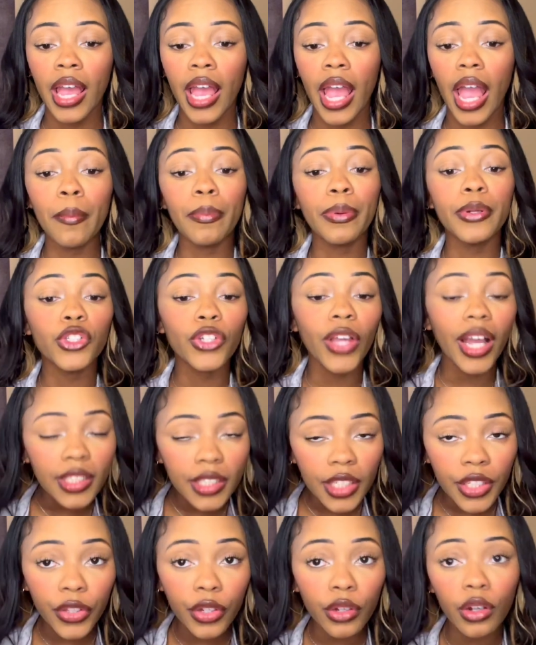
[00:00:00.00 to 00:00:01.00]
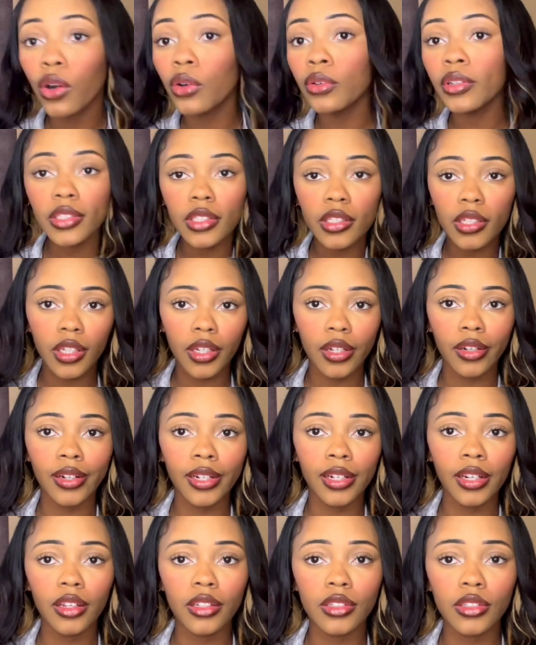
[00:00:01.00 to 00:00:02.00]
and projecting their own
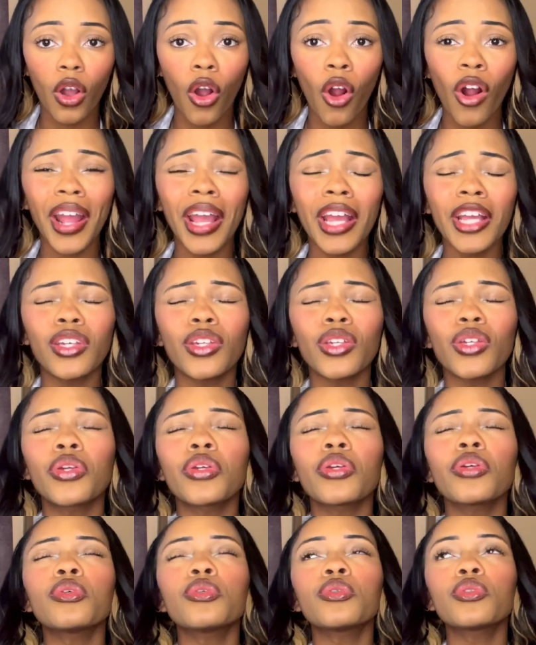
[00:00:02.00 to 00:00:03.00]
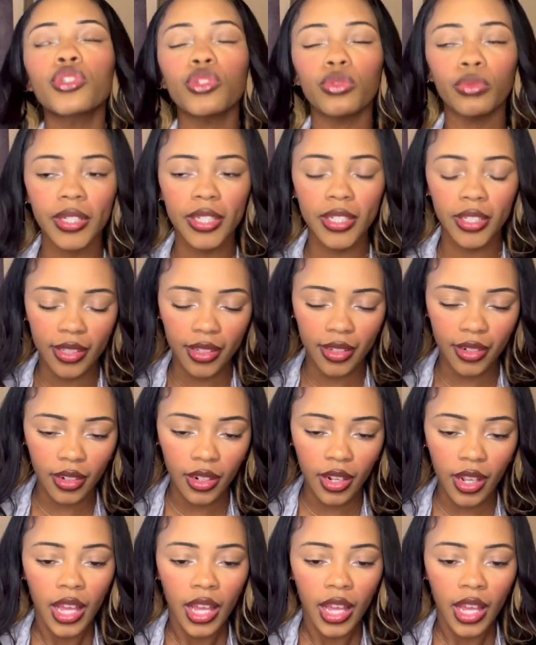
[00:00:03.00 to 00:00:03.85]
insecurities are a huge reason